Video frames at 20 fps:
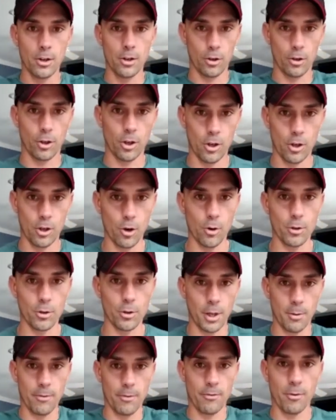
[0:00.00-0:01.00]
You're always
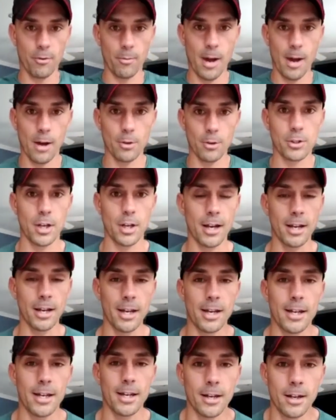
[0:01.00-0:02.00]
coming from outside
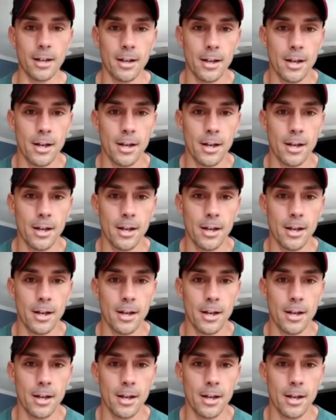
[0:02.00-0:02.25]
in.